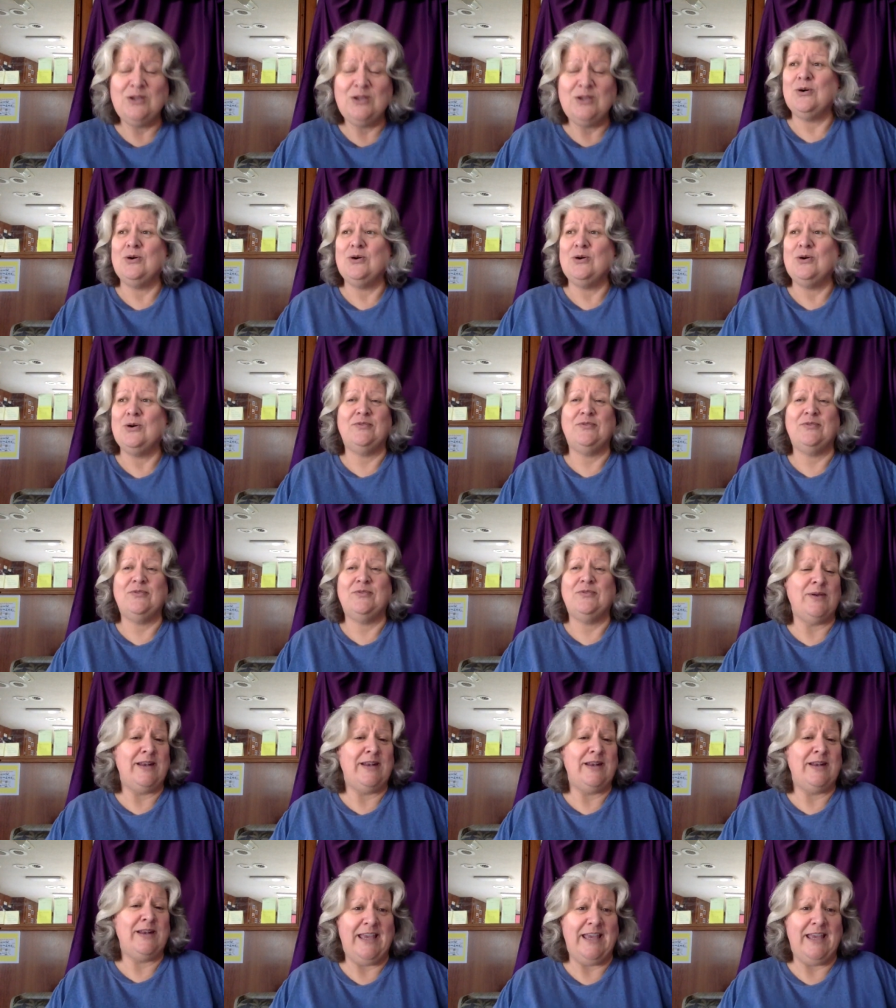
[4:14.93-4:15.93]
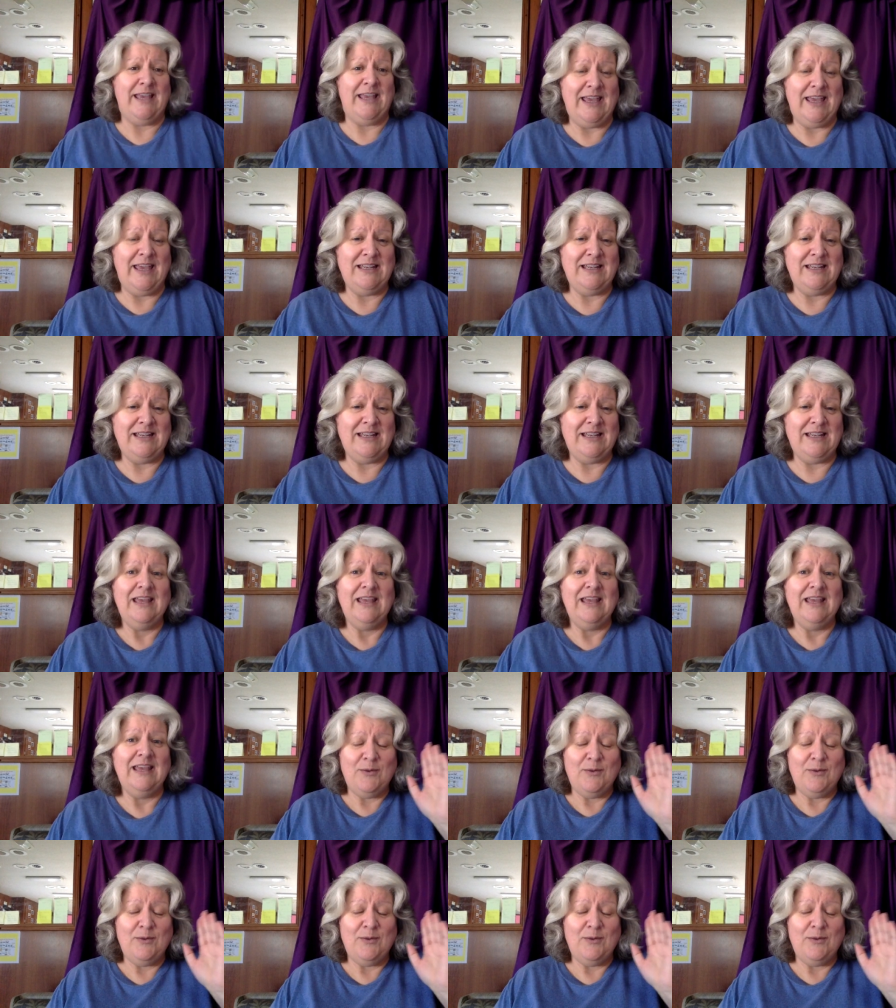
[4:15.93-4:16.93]
or if we were running ahead.
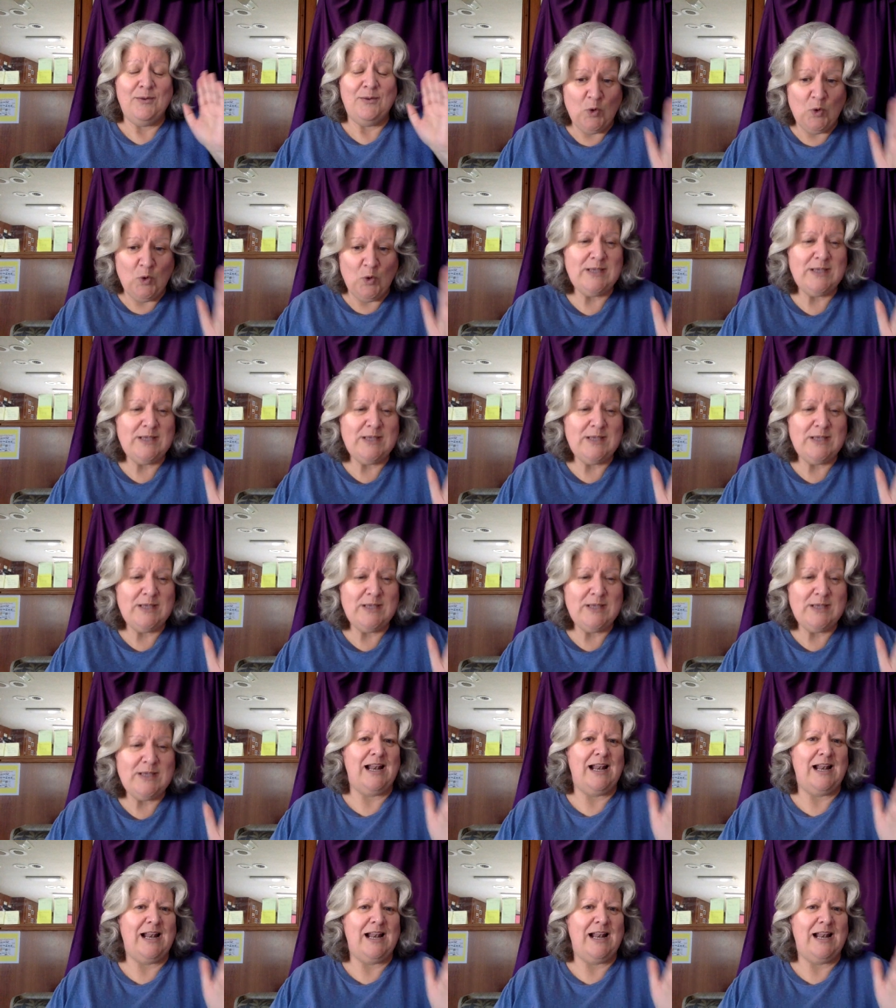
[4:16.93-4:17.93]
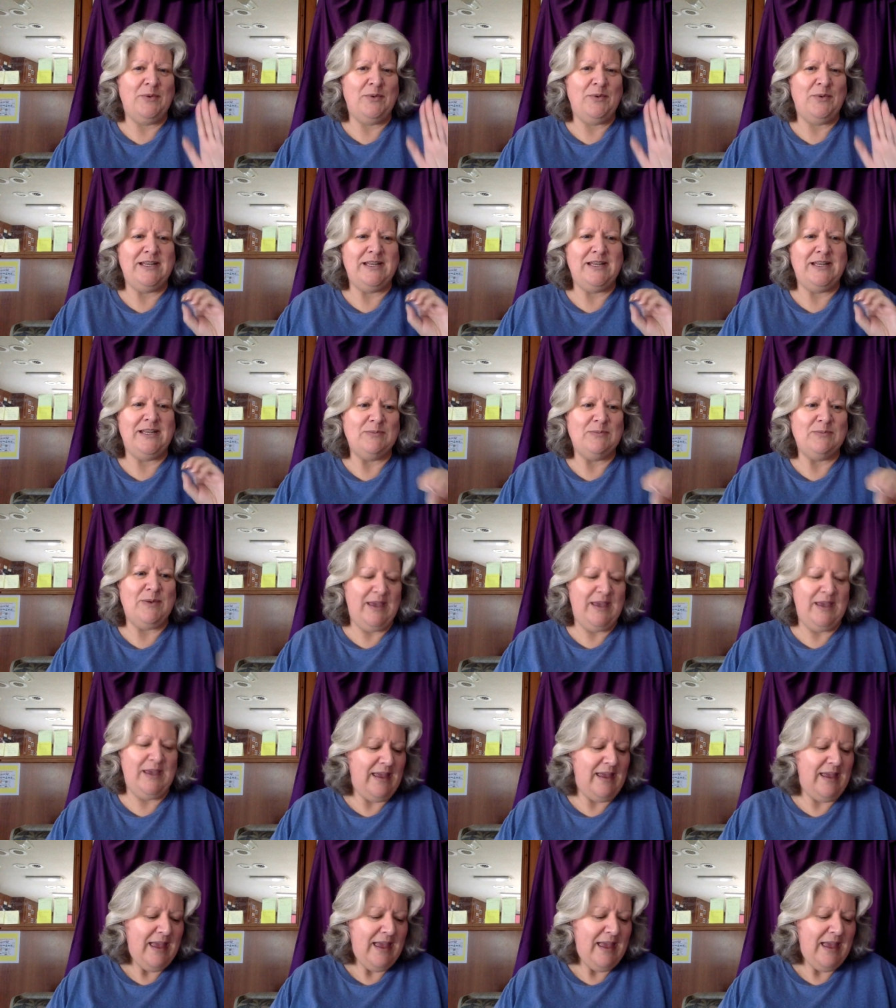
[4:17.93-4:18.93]
We were always exactly where we needed to
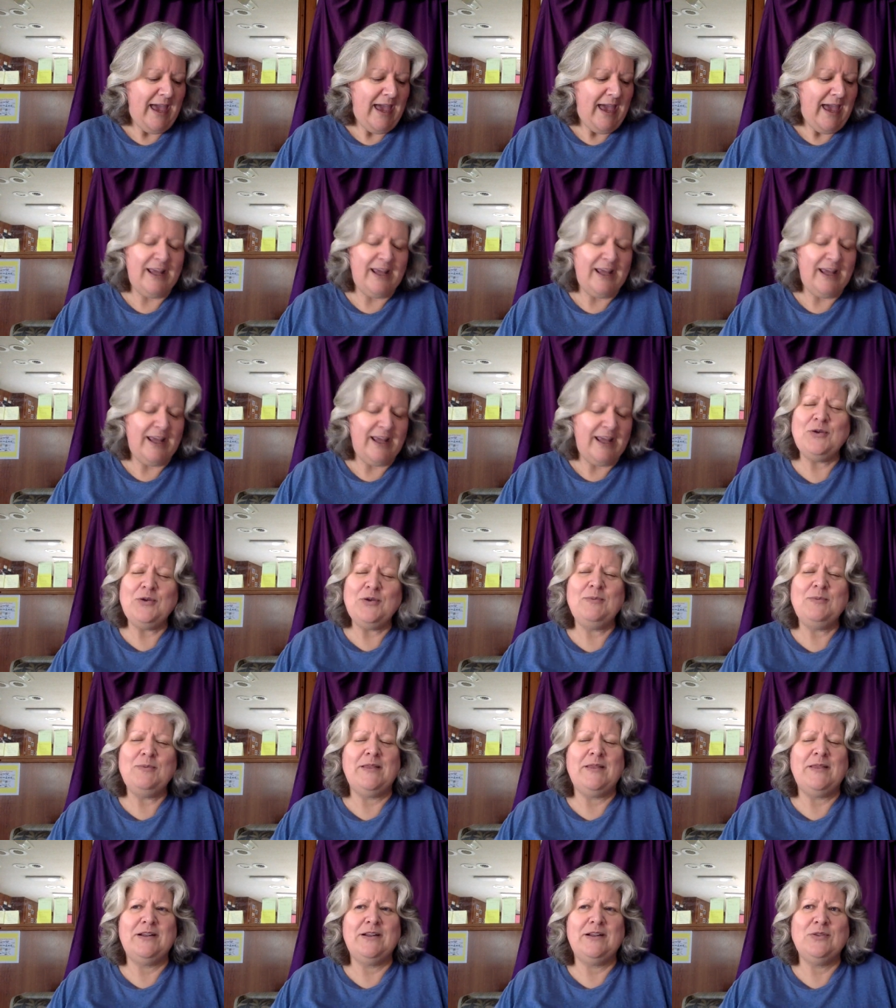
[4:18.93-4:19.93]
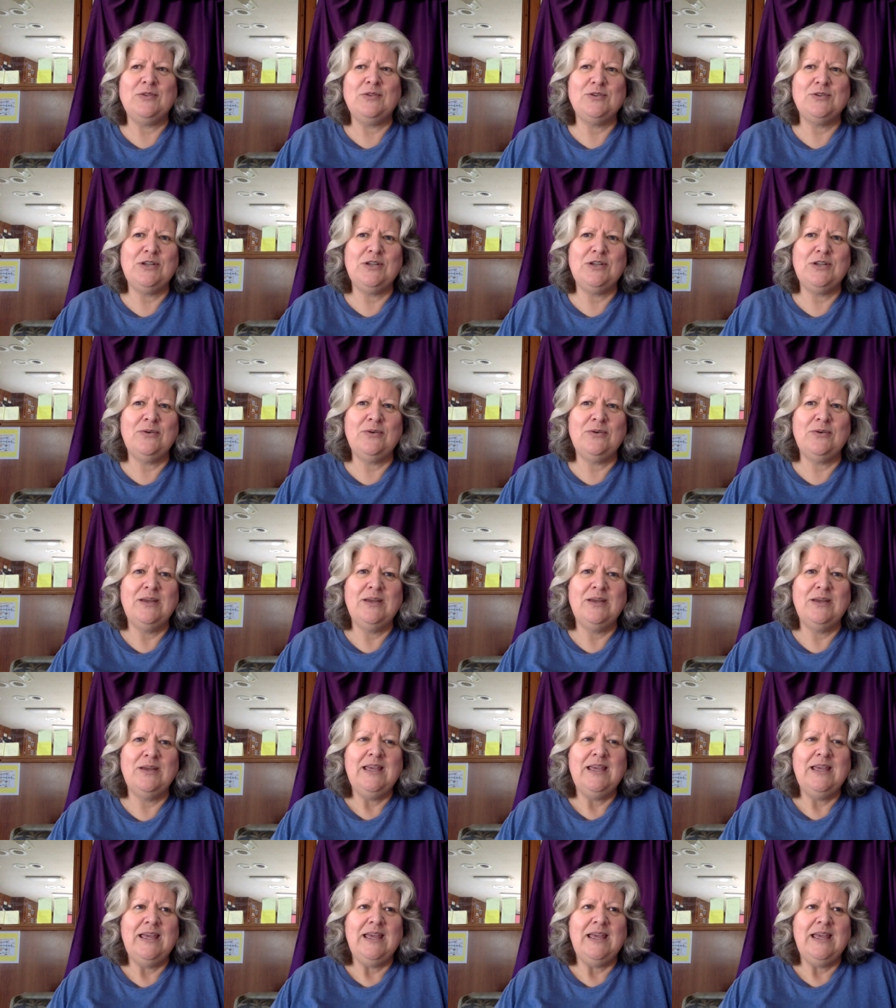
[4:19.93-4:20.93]
be. And I kind of thought about that, and I thought, you know,
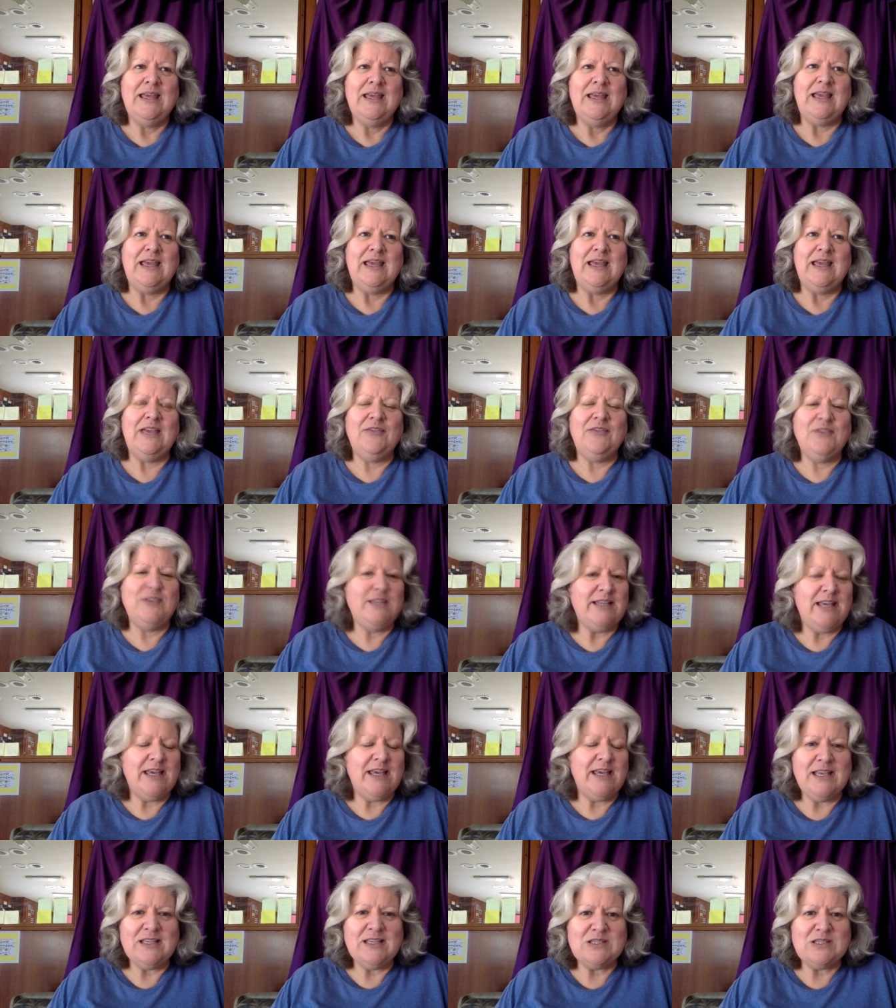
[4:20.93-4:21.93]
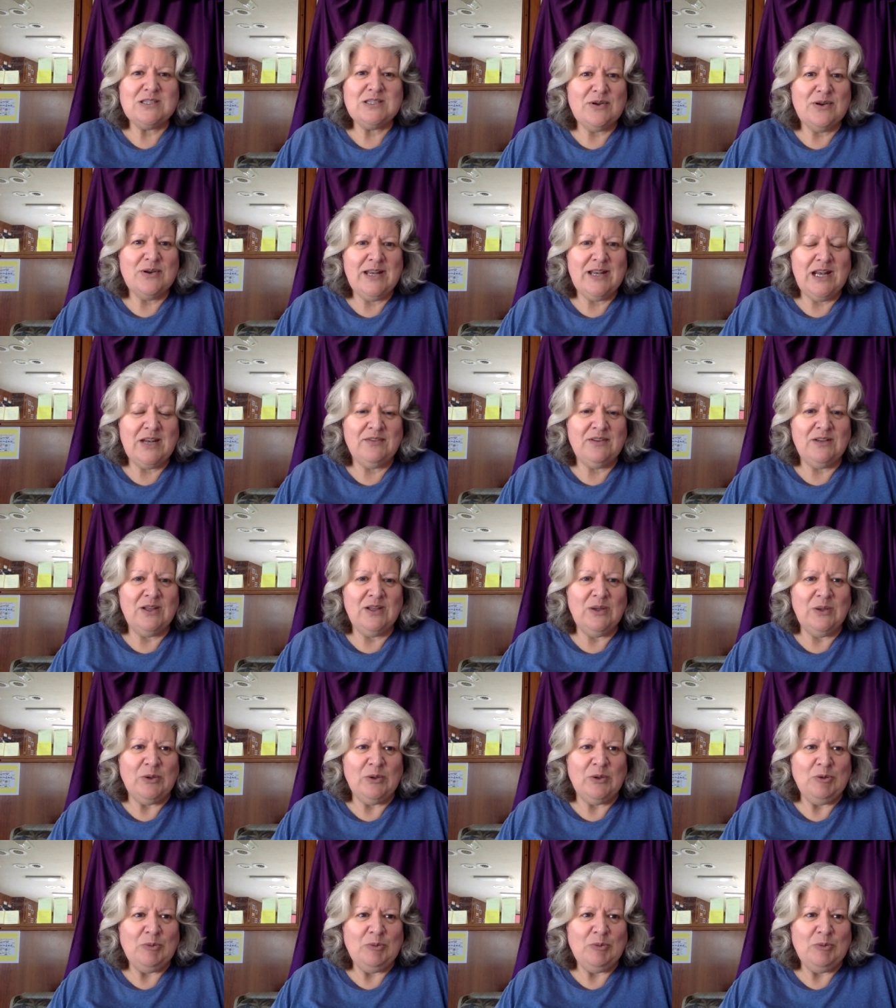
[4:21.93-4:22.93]
if your day gets thrown out of a
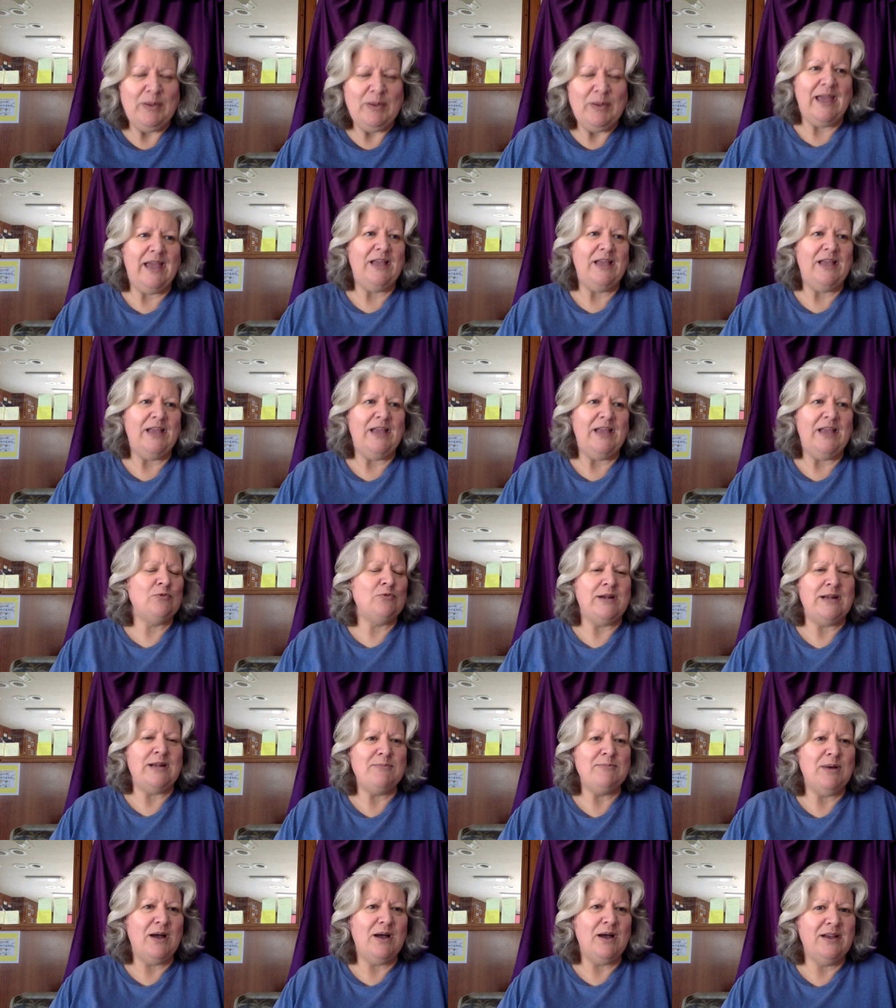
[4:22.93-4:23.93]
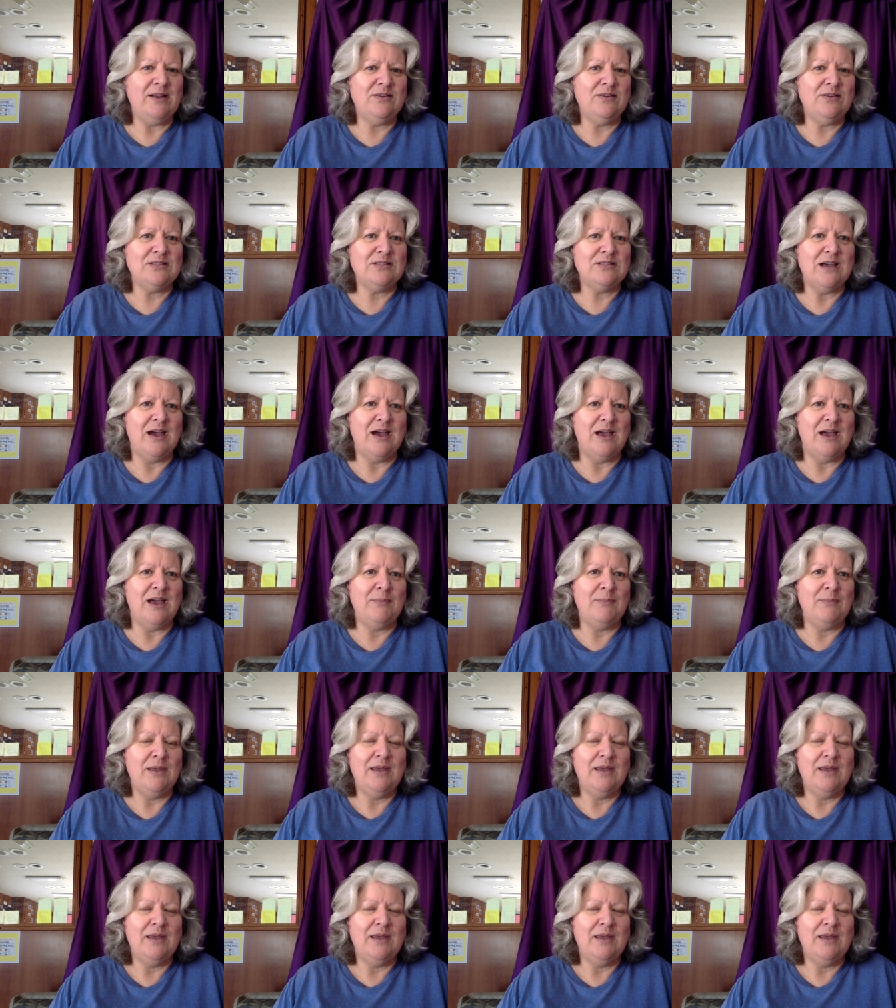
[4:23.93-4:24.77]
loop and you're running behind on time,